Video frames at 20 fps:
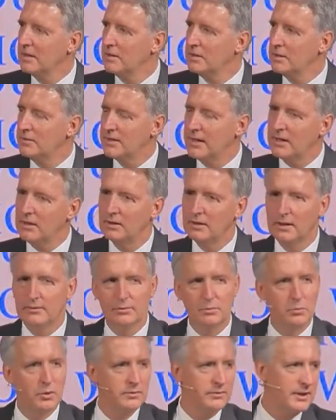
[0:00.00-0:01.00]
do you think you love
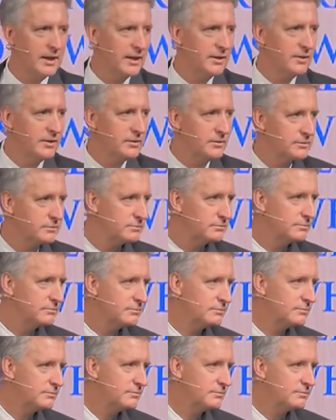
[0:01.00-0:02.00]
me more than I do?
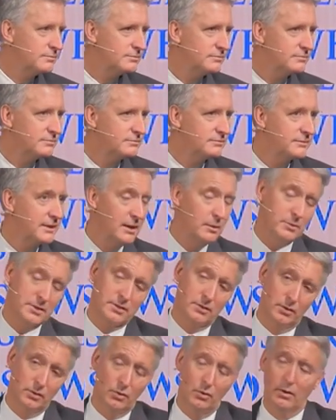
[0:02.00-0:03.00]
And it was
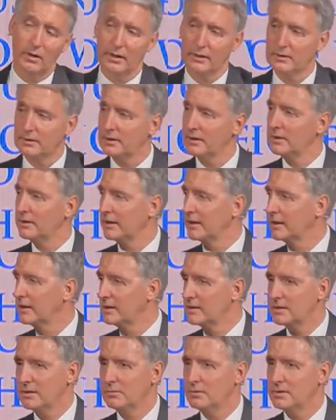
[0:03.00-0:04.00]
the Lord, clearly, because it